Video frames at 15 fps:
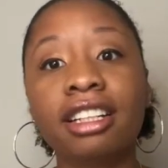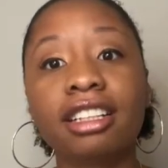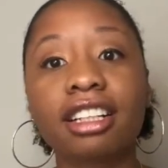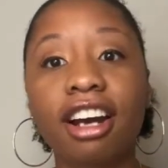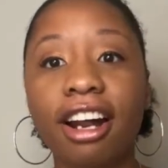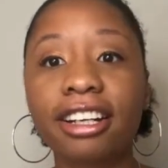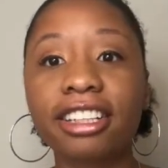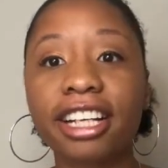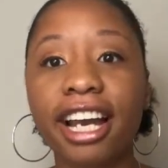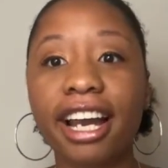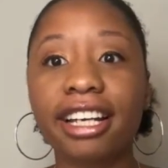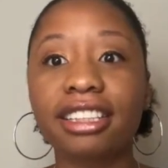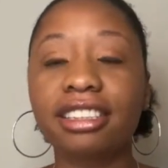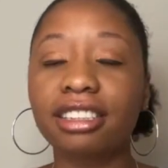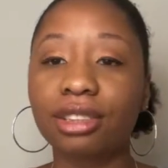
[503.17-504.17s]
Connor
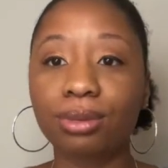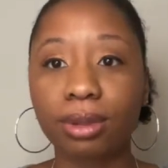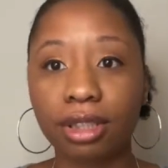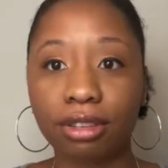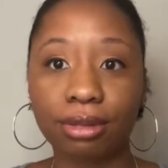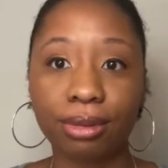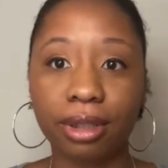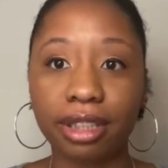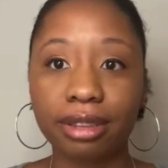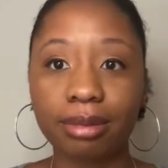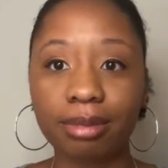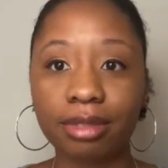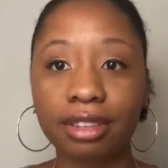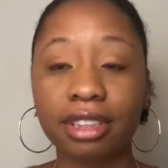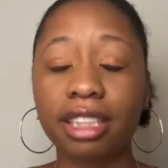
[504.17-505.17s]
has his one-on-one.
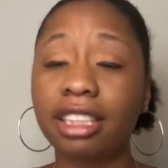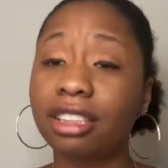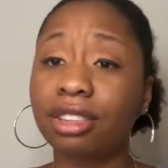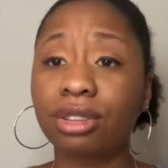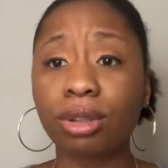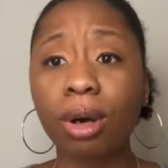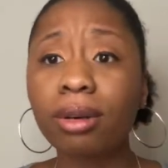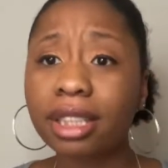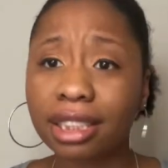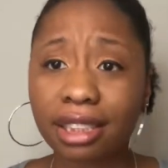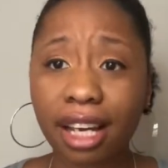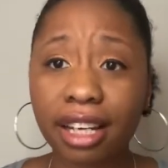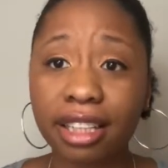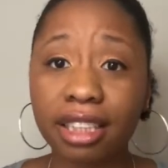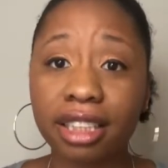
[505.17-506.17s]
He's so
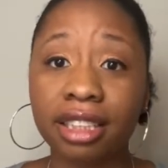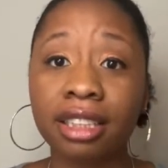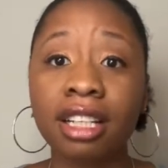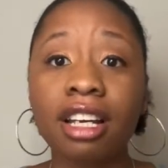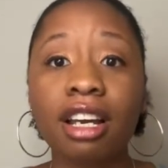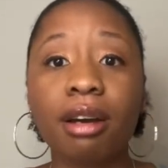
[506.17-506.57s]
excited,